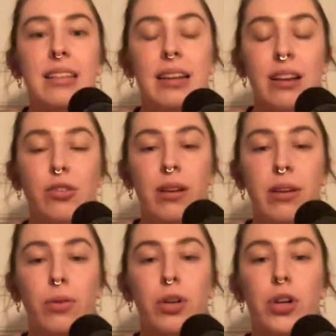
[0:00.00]
literally
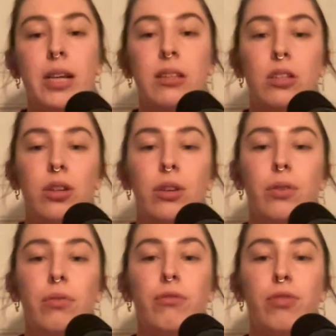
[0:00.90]
all you need to
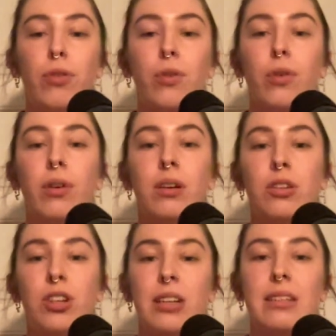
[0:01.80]
do for
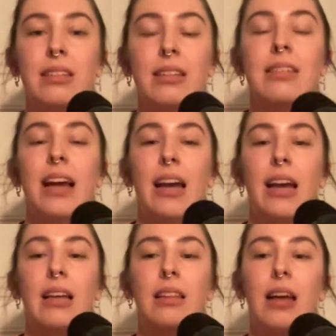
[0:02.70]
Jesus to
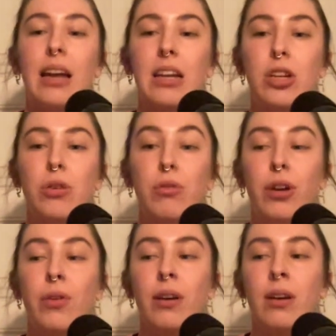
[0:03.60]
say that he knew
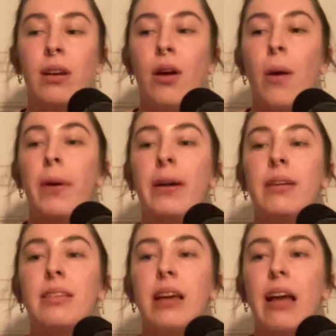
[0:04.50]
you.
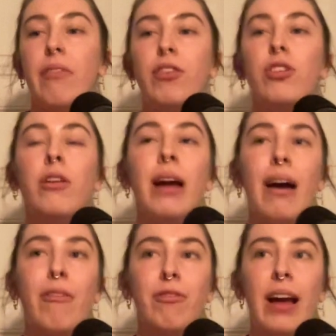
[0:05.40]
Because if you don't
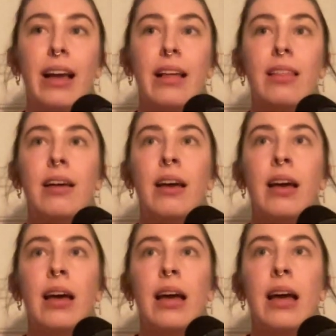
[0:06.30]
have faith,
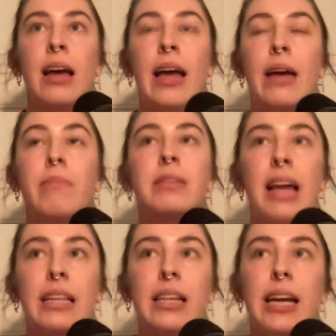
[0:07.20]
him
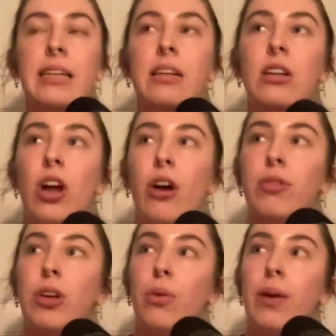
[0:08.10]
saying that he didn't know
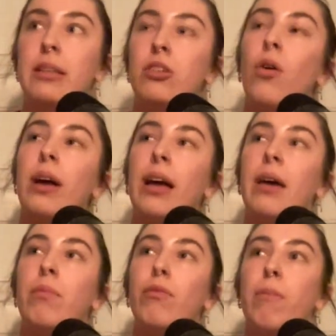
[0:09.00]
you is not
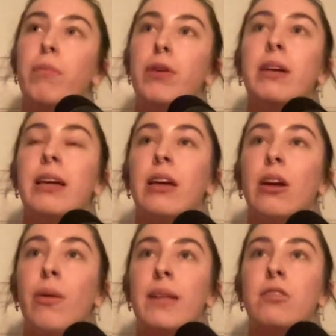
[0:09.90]
him rebuking
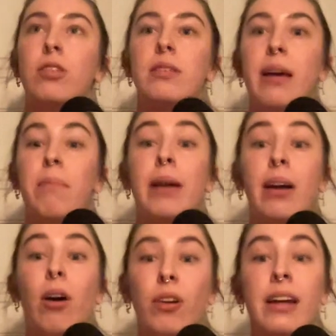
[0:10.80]
you, it's just him
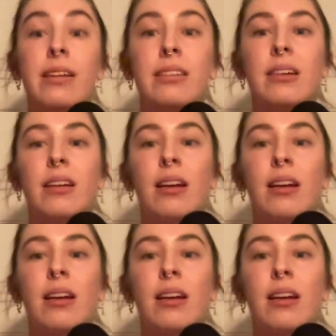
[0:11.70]
being honest.